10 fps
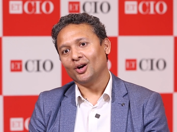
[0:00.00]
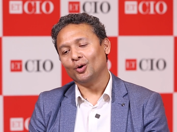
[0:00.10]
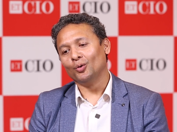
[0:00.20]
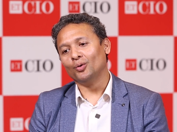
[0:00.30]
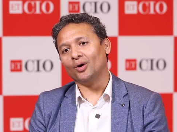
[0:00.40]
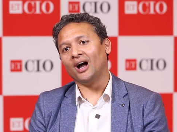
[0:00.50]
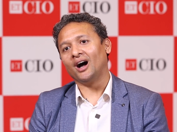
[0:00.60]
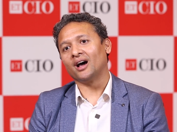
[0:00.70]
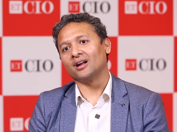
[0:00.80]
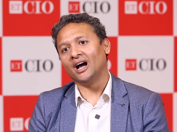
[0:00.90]
who
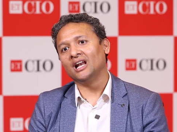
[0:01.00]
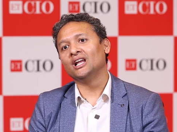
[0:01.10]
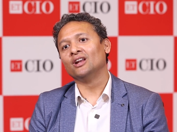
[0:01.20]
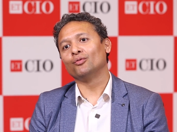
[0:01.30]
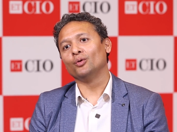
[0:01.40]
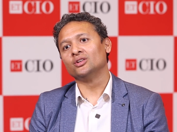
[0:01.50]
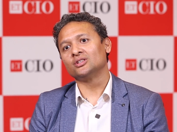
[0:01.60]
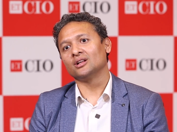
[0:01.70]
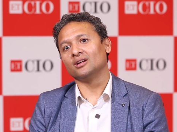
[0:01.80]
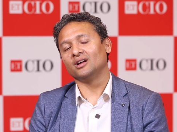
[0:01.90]
are highly
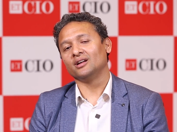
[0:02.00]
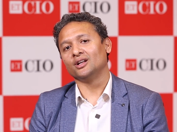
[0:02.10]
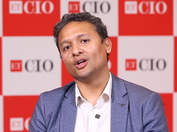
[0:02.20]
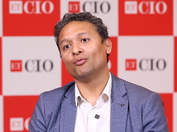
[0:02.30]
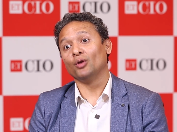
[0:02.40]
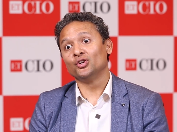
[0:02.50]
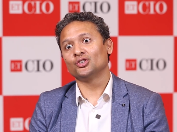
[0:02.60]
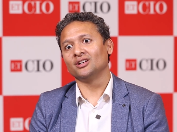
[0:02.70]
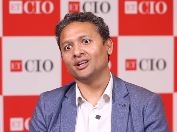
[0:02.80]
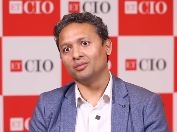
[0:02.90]

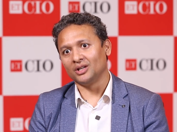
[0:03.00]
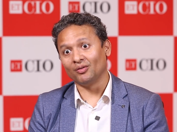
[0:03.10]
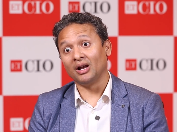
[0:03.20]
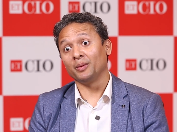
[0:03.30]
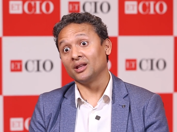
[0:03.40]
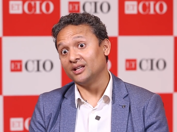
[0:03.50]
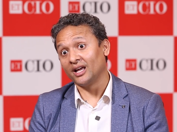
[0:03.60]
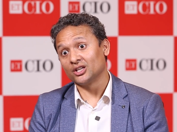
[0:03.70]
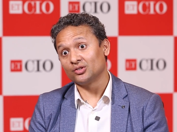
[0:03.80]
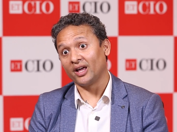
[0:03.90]
influential in developing the
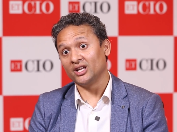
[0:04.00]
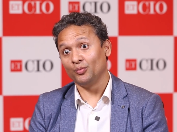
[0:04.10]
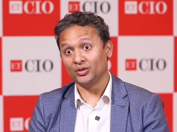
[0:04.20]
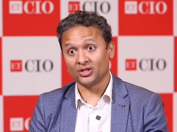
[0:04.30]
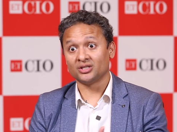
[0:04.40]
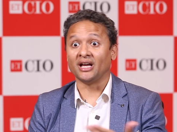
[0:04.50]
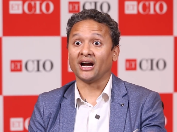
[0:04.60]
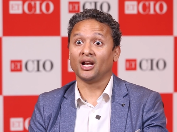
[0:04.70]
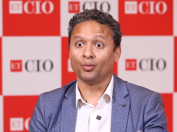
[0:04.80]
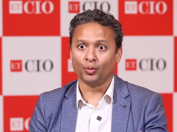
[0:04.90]
data strategy, which is
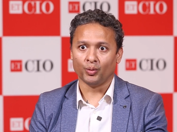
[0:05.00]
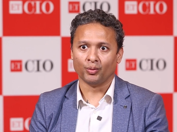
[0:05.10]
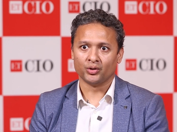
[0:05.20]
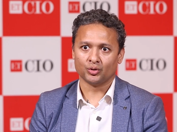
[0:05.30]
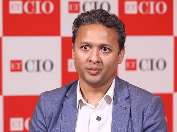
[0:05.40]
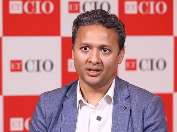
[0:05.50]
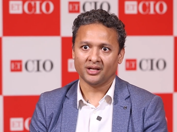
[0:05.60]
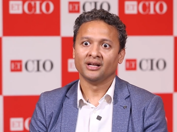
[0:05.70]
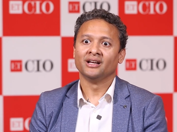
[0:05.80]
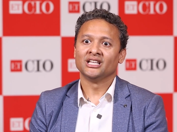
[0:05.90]
exactly who we want to
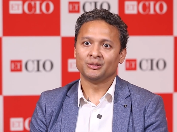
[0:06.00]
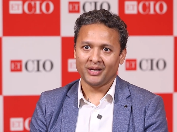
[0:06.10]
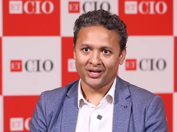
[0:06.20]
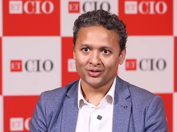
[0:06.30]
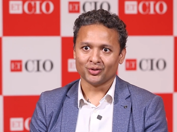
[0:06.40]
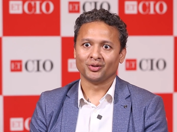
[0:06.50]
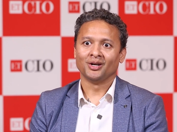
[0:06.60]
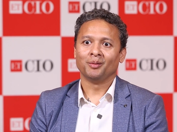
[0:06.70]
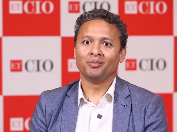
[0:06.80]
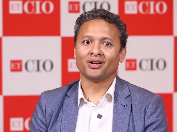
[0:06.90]
be speaking to,
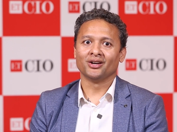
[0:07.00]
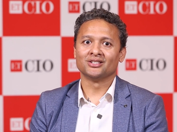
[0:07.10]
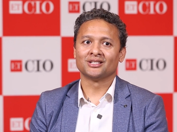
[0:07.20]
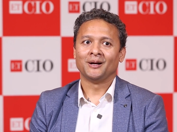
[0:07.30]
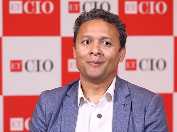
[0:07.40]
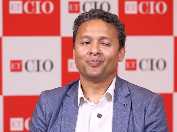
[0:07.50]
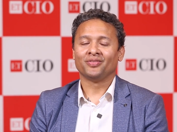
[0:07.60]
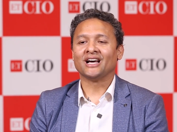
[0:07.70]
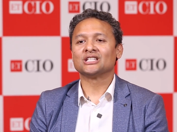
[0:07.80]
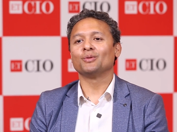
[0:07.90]
because
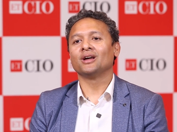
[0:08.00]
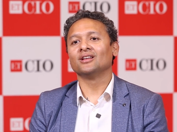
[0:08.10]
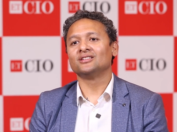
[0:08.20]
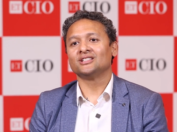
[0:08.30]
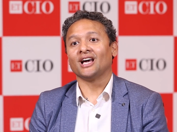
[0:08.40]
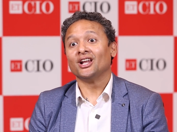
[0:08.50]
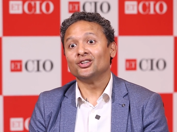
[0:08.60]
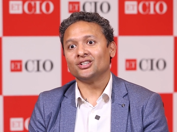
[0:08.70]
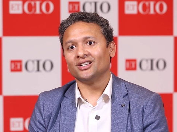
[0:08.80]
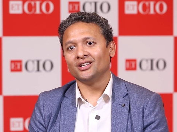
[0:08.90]
that's where the
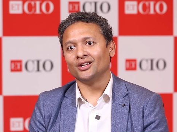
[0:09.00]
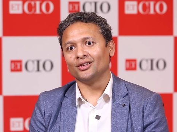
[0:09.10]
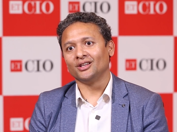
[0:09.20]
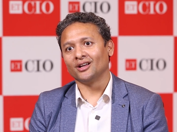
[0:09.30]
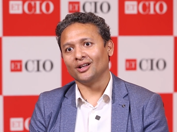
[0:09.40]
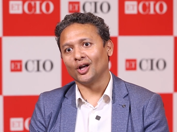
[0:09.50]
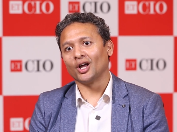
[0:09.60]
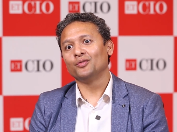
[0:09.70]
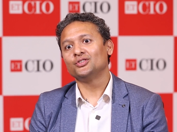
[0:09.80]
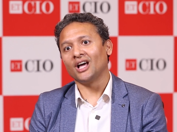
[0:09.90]
challenge, there are a
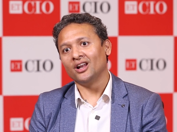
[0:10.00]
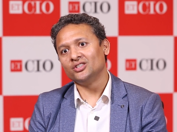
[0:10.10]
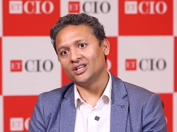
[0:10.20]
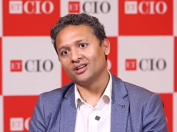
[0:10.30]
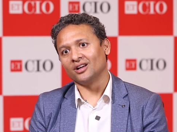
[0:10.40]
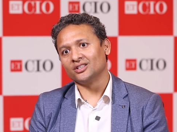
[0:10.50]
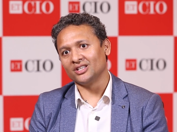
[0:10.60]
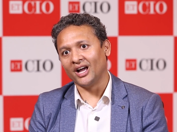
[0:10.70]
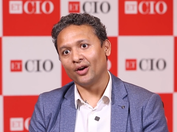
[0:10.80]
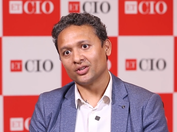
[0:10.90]
lot of challenging
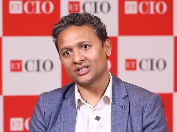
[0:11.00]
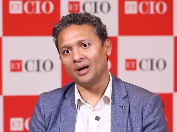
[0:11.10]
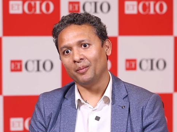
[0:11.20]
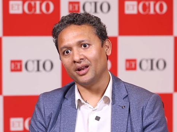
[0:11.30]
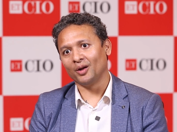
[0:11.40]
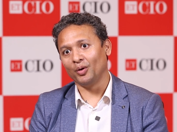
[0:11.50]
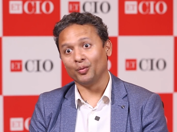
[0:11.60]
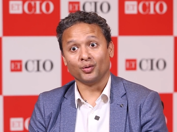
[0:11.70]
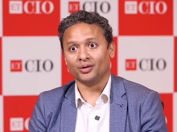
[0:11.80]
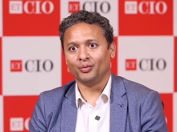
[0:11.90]
scenarios come in, and
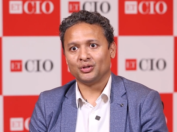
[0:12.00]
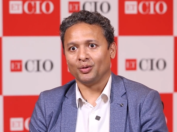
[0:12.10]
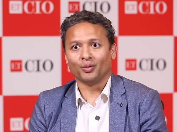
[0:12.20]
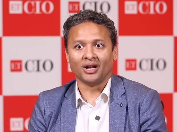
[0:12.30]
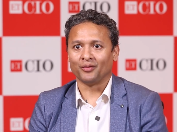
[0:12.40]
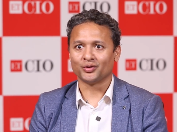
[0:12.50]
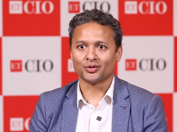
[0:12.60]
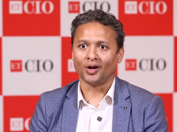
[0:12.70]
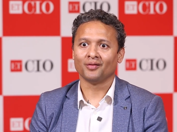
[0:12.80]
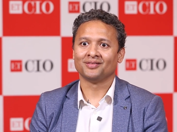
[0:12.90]
which we would love to
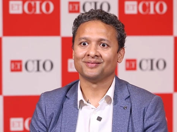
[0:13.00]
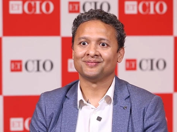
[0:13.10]
solve.